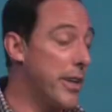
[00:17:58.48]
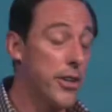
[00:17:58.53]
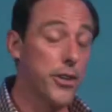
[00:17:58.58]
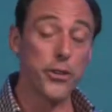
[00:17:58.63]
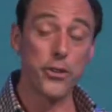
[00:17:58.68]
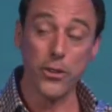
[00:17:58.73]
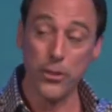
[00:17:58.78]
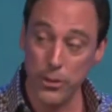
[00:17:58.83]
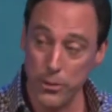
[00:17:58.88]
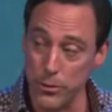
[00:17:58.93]
We
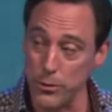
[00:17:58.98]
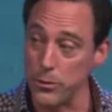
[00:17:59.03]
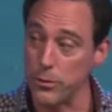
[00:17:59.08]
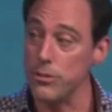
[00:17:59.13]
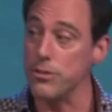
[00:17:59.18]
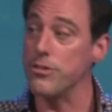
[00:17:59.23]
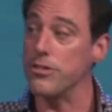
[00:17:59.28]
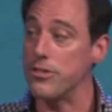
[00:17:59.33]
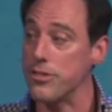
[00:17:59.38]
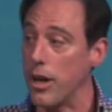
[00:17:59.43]
could
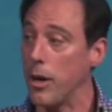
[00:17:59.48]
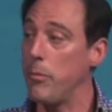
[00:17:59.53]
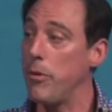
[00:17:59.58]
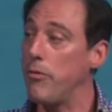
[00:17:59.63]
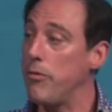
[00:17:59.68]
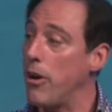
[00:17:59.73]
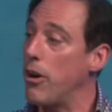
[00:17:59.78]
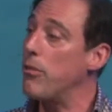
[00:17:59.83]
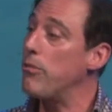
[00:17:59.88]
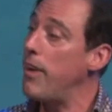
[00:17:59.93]
lose some
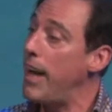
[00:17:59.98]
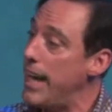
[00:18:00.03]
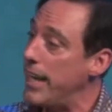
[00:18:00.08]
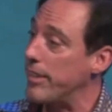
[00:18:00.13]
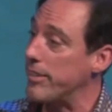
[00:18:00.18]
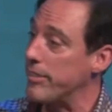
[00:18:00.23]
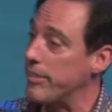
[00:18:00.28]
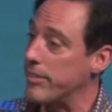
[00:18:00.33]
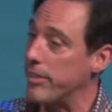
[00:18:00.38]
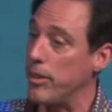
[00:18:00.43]
of our
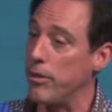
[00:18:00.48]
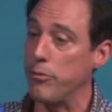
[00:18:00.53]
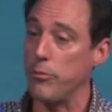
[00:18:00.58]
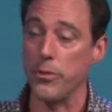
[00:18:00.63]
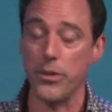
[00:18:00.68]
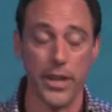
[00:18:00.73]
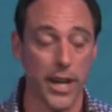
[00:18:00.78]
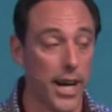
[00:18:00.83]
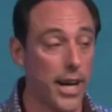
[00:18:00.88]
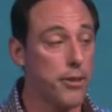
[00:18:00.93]
rights
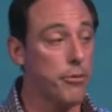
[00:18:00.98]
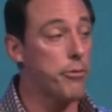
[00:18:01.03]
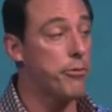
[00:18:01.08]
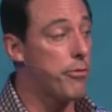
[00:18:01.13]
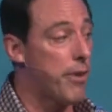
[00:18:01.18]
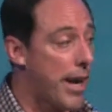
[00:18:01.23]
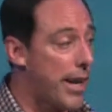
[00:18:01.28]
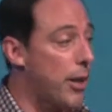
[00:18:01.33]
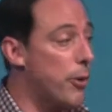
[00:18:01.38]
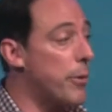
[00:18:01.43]
if we're not
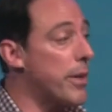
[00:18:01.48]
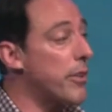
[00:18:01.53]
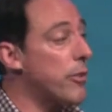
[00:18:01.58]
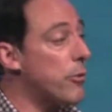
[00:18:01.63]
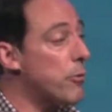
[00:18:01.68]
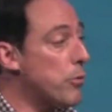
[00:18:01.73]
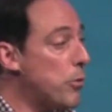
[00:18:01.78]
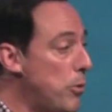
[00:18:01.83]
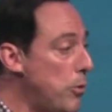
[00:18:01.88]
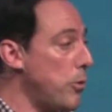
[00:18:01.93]

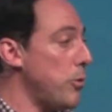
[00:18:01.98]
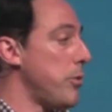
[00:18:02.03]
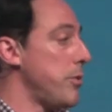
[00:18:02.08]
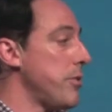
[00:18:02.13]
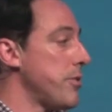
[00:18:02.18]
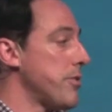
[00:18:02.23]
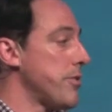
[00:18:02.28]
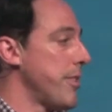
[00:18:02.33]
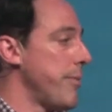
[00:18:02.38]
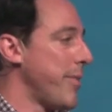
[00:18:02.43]
following the
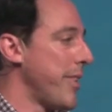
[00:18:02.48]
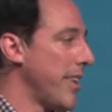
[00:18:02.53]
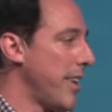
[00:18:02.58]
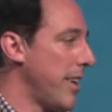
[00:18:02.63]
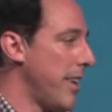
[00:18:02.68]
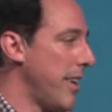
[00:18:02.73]
rules.